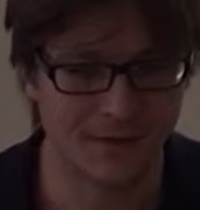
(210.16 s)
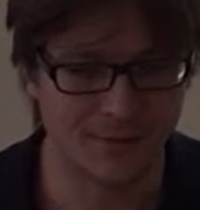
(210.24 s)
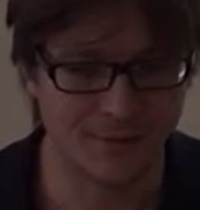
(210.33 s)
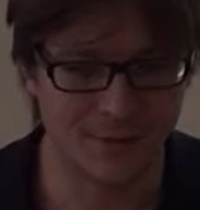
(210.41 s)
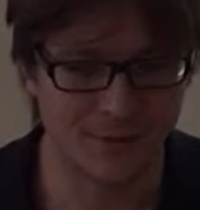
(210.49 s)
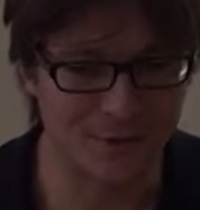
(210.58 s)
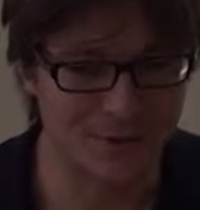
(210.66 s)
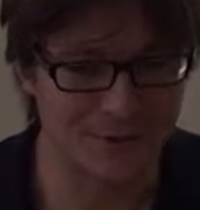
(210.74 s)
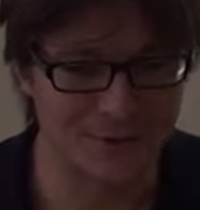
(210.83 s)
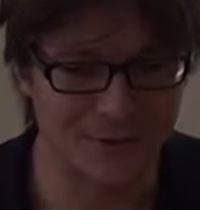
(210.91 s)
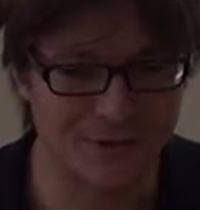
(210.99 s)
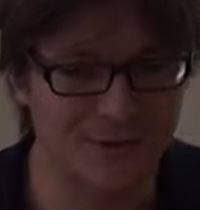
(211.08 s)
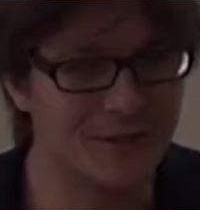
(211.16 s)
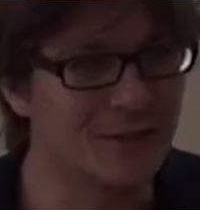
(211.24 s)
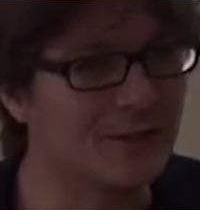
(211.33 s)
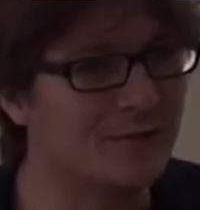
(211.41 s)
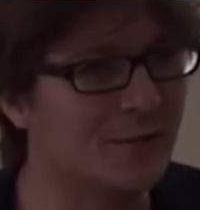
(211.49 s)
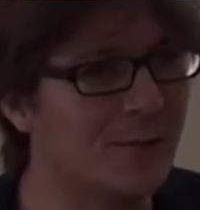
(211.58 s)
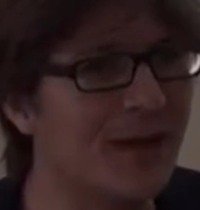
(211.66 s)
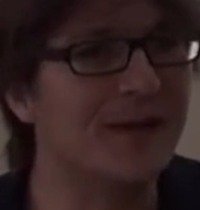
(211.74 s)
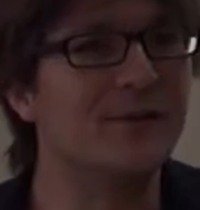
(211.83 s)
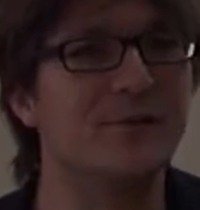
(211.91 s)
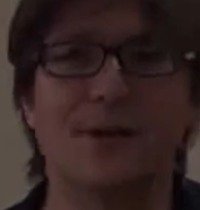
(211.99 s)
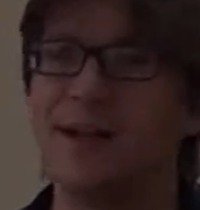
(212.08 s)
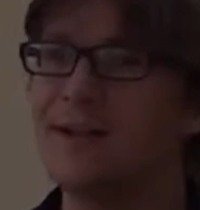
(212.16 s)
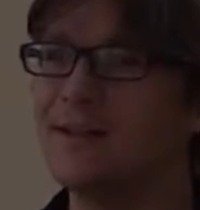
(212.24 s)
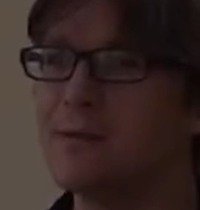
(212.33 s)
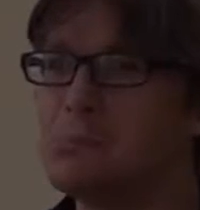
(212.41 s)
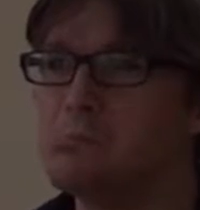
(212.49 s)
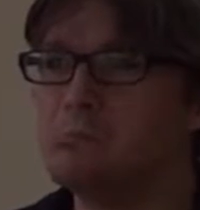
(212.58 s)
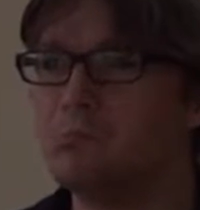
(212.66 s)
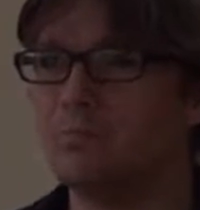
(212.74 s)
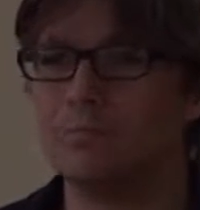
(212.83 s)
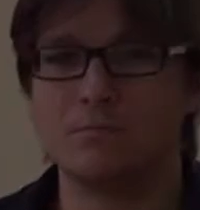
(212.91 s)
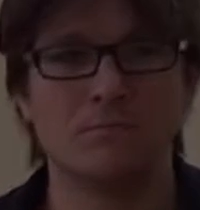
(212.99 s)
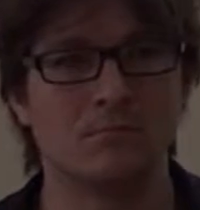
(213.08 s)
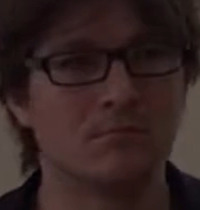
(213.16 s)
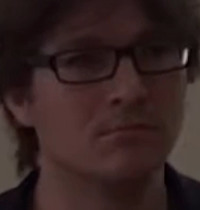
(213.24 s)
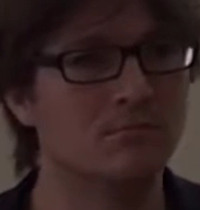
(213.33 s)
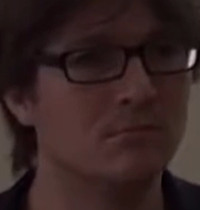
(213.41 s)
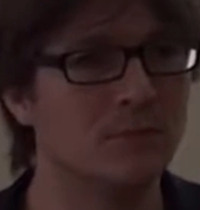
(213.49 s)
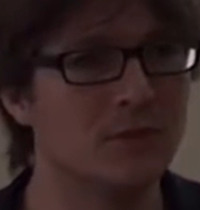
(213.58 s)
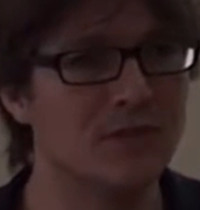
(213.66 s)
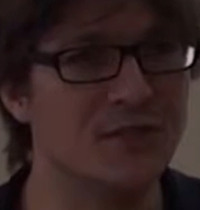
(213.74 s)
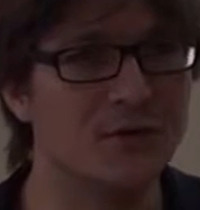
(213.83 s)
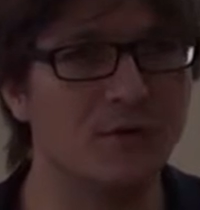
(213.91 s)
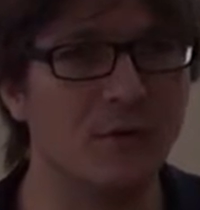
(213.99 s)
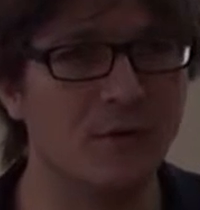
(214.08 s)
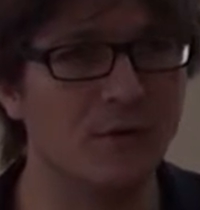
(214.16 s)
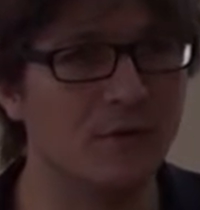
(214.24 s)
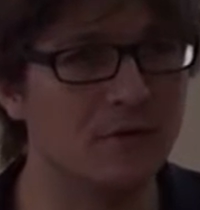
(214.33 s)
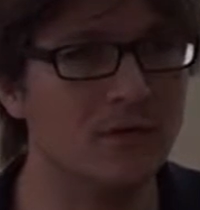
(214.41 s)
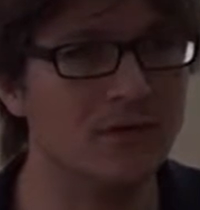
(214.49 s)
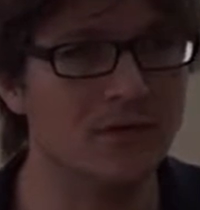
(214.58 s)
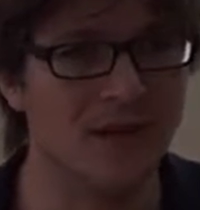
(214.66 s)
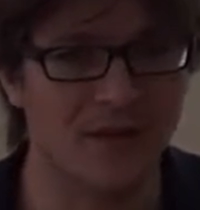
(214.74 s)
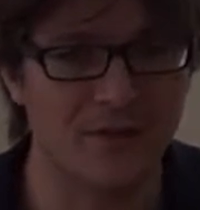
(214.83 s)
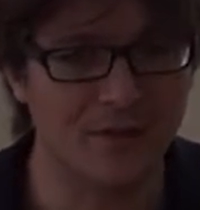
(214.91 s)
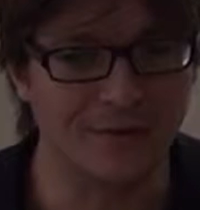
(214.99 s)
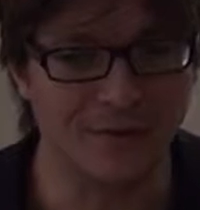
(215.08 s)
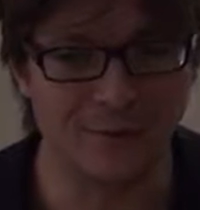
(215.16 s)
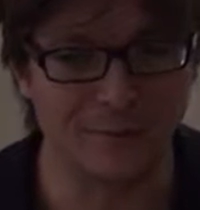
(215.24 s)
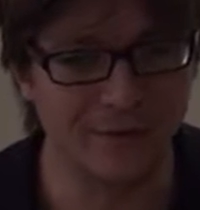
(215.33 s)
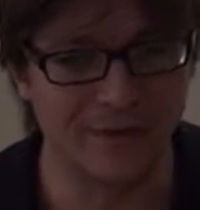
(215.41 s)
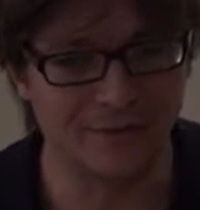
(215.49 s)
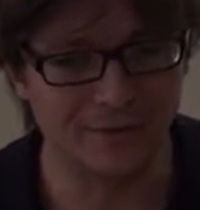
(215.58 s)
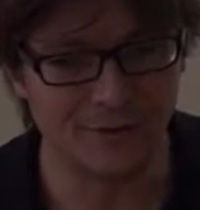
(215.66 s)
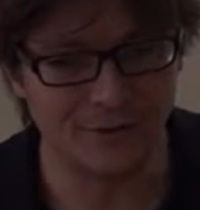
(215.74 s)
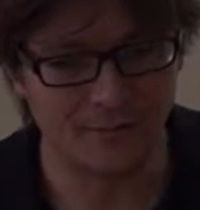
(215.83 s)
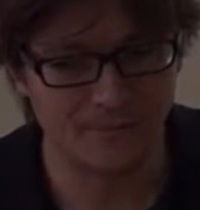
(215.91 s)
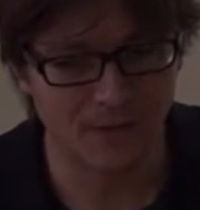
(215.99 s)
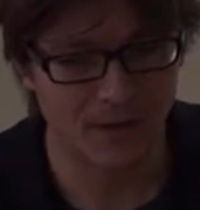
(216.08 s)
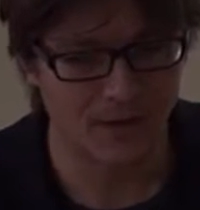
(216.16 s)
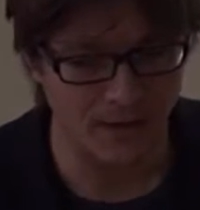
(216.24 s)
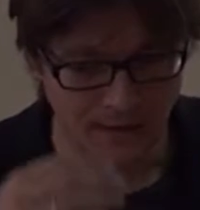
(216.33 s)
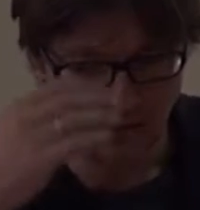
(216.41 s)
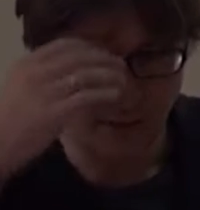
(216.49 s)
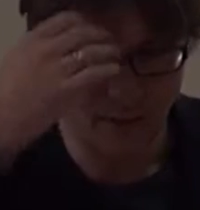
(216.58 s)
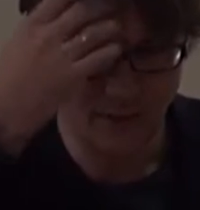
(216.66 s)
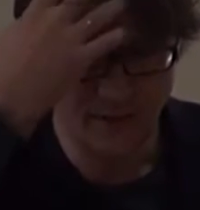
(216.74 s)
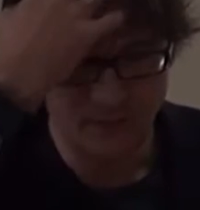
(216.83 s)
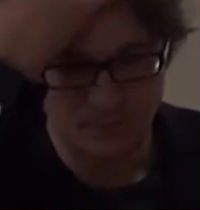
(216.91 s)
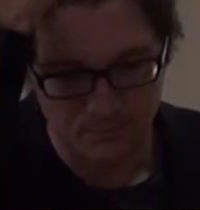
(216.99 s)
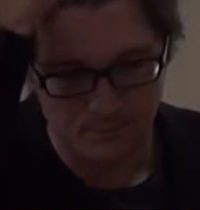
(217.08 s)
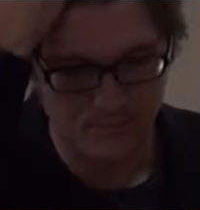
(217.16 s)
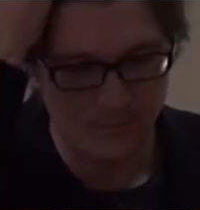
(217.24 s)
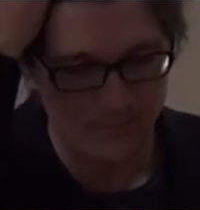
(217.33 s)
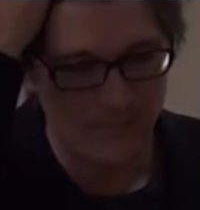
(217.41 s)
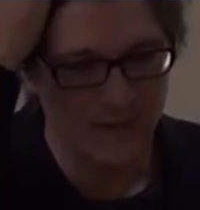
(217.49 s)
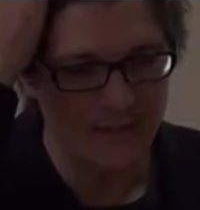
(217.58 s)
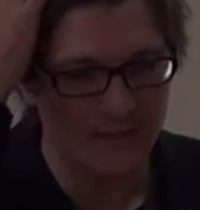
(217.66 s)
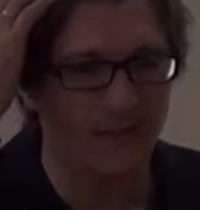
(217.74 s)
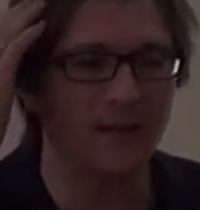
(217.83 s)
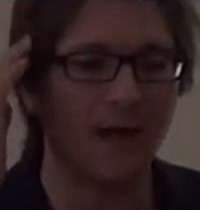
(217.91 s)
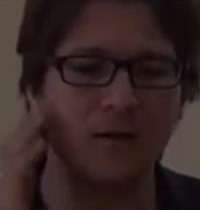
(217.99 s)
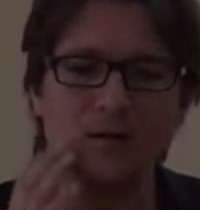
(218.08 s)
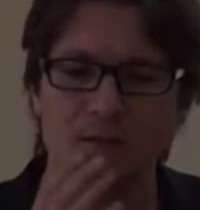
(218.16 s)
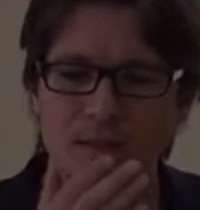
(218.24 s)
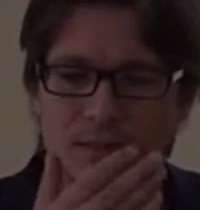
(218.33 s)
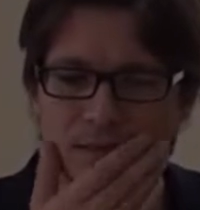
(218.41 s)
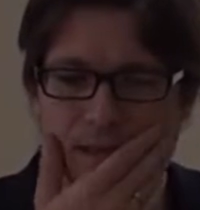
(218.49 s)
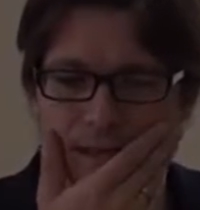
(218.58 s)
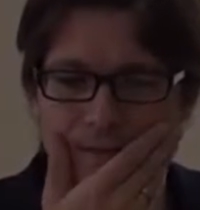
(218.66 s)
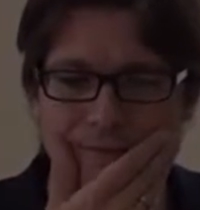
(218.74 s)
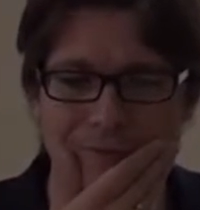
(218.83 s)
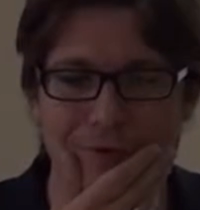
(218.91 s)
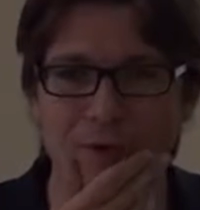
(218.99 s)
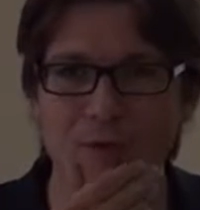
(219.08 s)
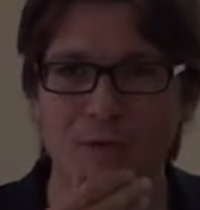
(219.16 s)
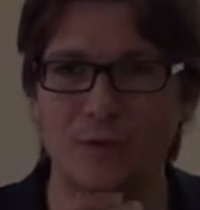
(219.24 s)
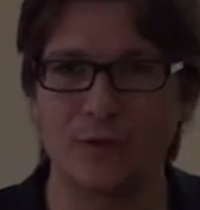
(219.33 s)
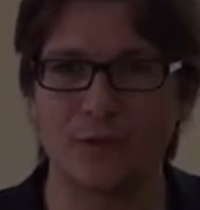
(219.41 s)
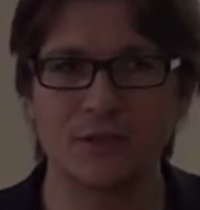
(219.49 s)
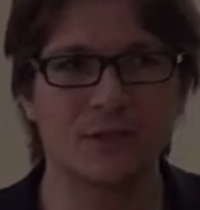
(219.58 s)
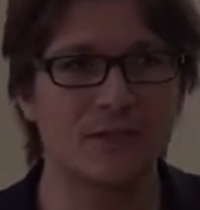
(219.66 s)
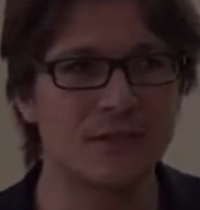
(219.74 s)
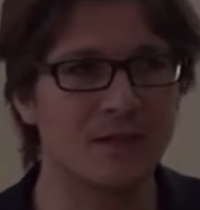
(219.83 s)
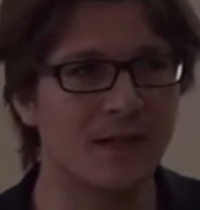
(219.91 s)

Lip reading: because the distance from A to A is 0 or is nothing or whatever. So on this allows for the first